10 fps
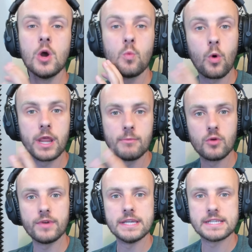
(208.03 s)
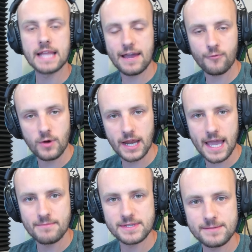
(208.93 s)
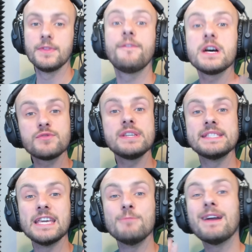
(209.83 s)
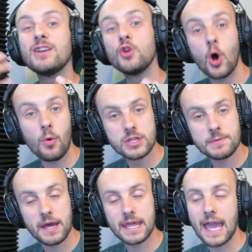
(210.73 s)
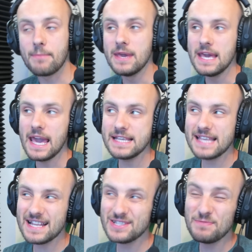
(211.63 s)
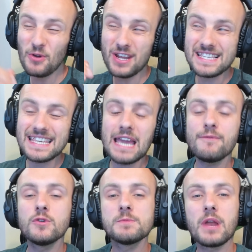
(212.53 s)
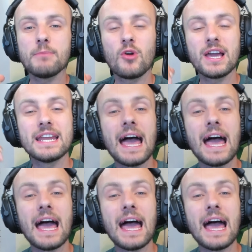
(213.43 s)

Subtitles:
one of the more recent F1 games. The first reason that you may not want to buy the game is that, to be honest, the game feels more like an